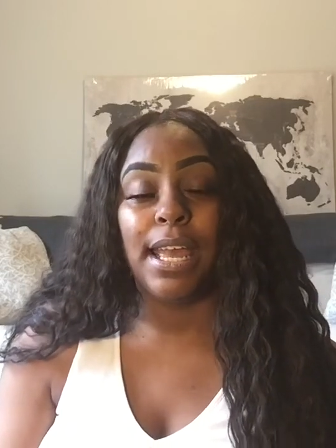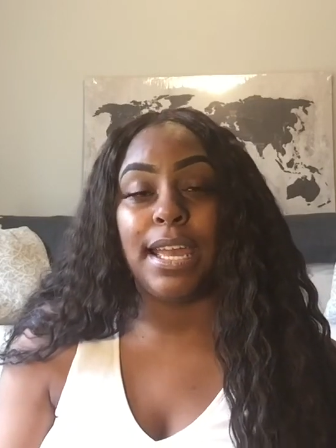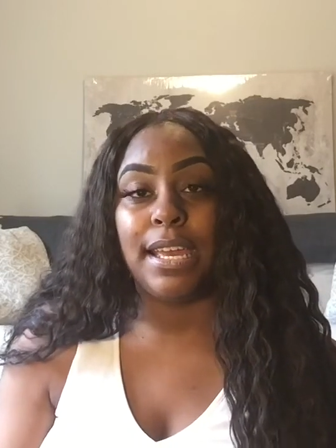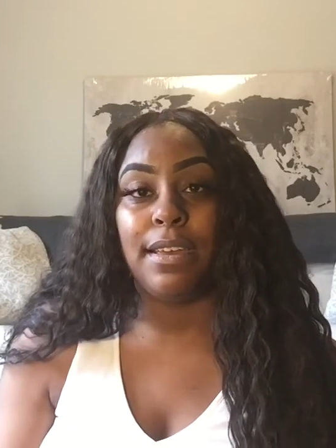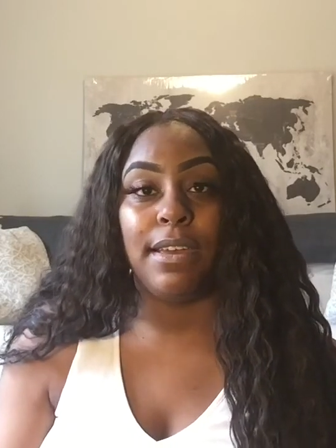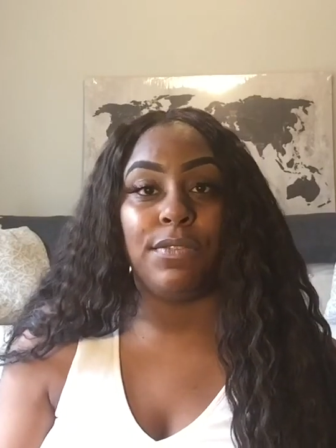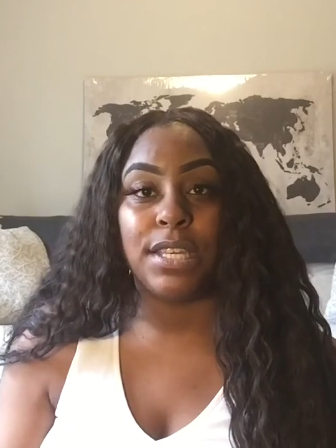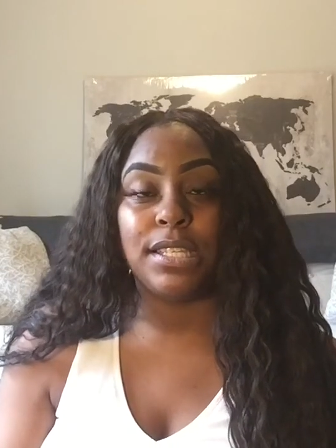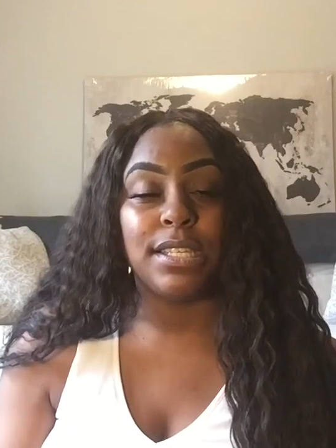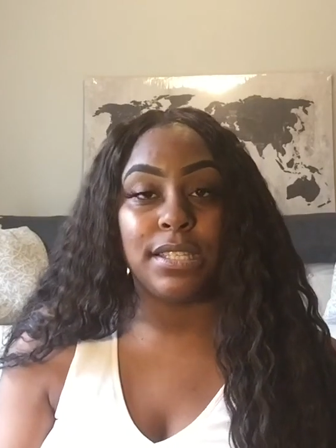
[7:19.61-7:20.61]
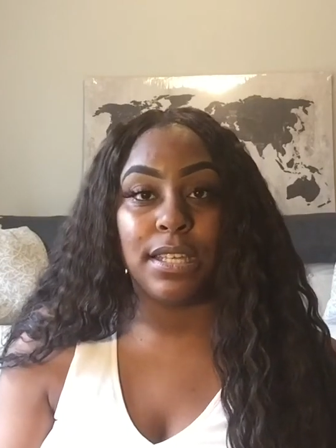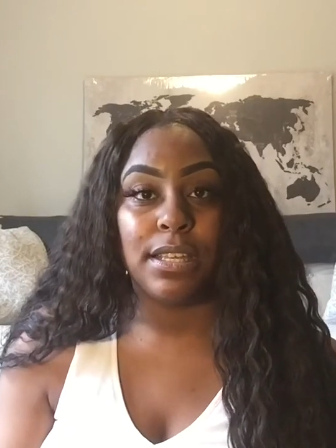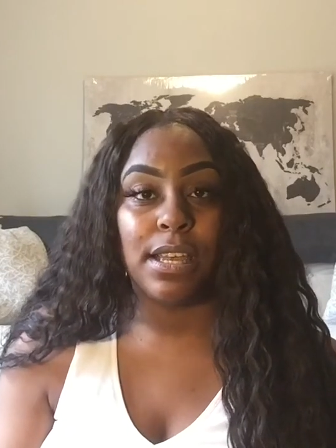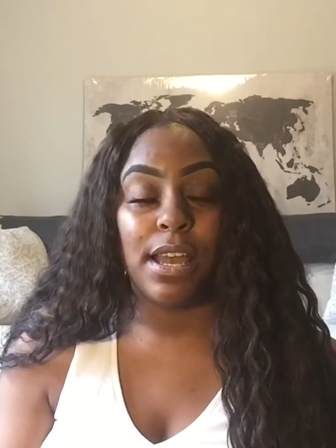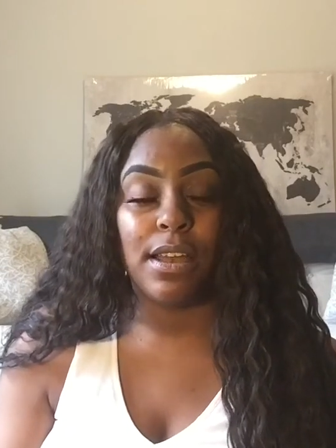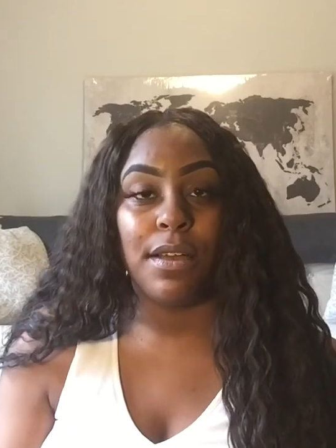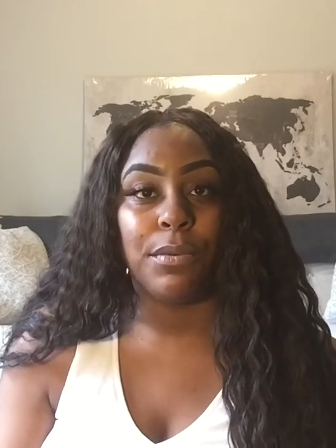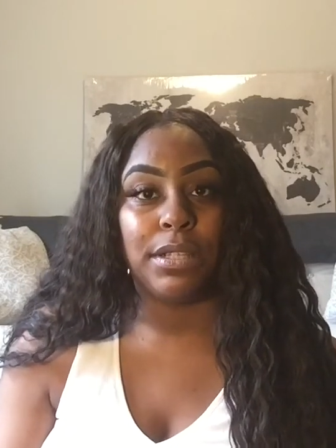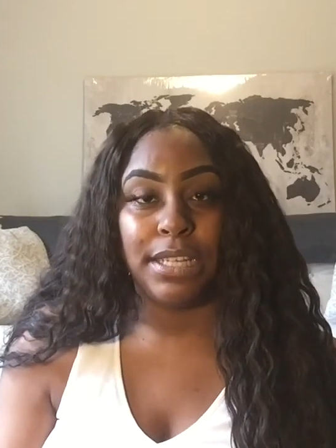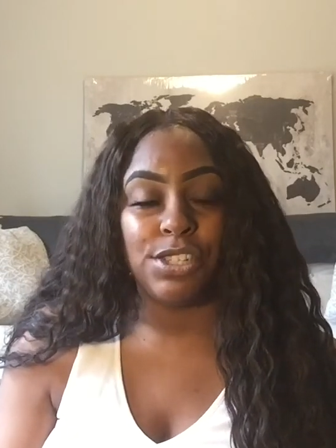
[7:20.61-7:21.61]
If this is a
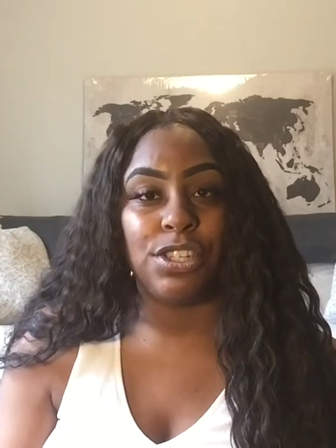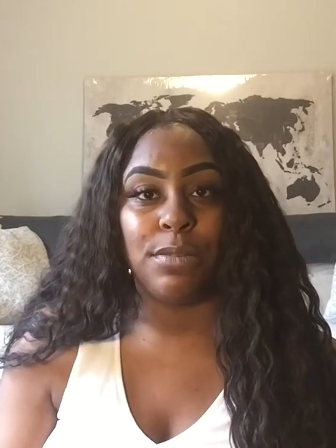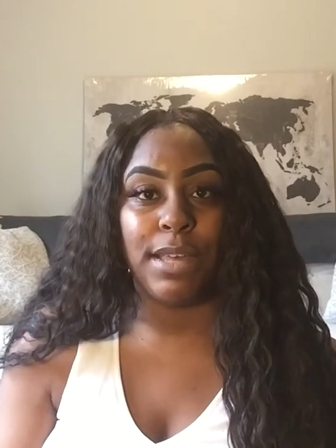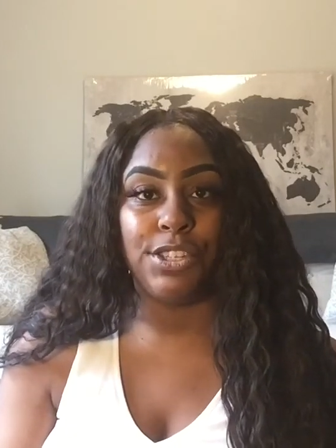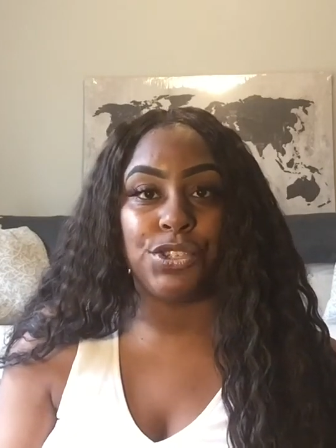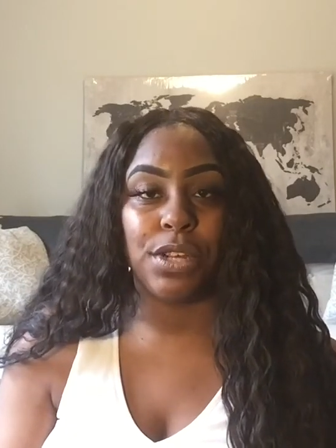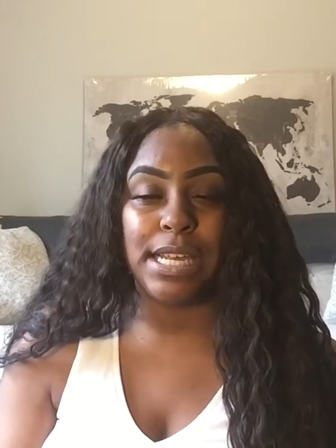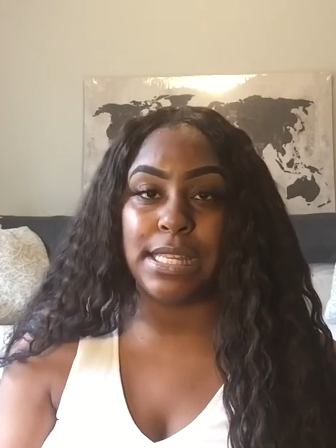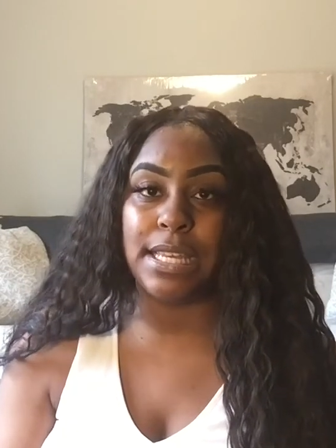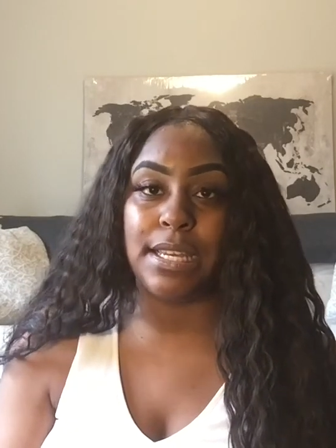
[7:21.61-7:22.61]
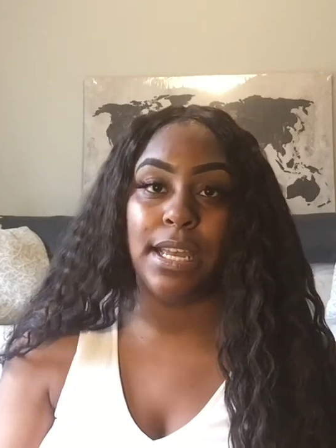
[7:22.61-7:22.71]
relationship that you're in, then